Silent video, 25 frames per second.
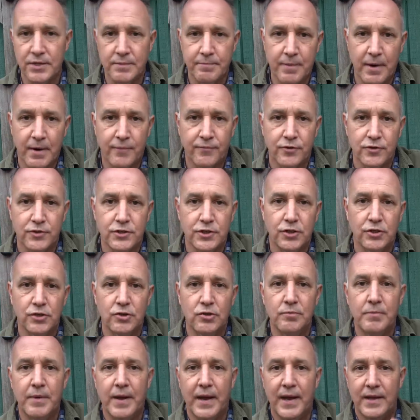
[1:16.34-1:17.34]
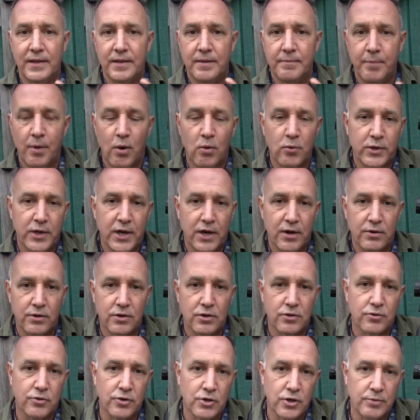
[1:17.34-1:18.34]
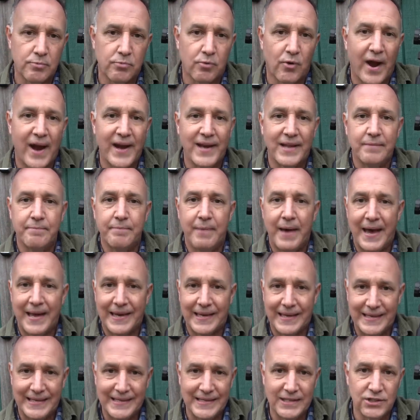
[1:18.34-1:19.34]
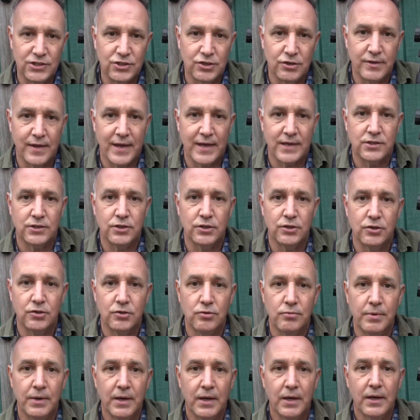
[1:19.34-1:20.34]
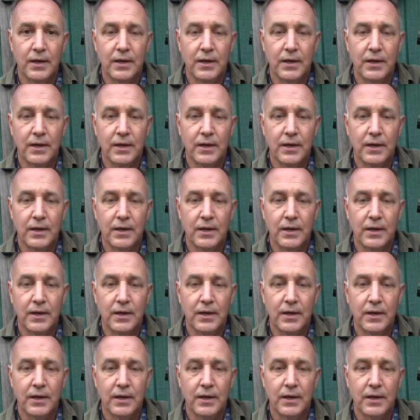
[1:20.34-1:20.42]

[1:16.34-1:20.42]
of the buffer tube and the bolt carrier group riding back into that tube,